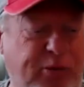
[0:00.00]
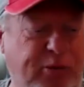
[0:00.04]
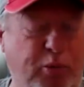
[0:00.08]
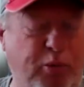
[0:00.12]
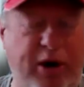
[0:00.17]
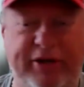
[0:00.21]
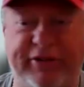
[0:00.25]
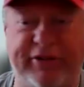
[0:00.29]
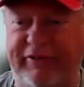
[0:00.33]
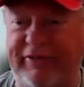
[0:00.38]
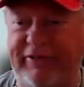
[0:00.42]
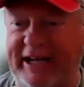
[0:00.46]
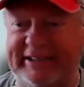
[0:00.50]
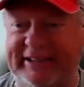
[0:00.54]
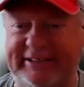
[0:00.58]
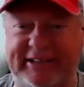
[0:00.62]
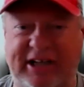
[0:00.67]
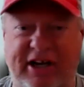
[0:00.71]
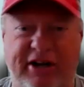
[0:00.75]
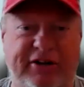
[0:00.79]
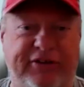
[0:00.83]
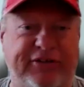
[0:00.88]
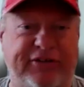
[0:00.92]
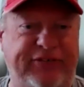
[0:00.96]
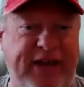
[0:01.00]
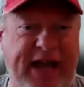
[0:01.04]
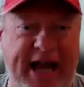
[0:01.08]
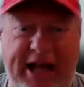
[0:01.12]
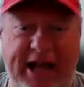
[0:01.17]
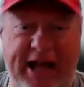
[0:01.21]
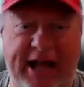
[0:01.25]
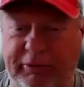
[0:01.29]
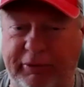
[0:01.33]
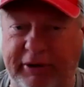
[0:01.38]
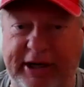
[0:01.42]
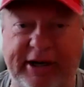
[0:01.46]
And whether that's on a
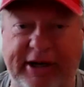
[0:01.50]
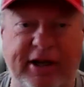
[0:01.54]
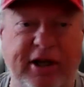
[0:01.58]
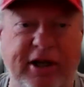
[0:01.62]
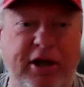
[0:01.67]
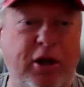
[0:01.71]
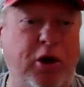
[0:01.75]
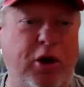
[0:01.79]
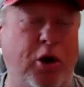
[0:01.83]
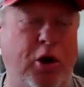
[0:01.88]
salary,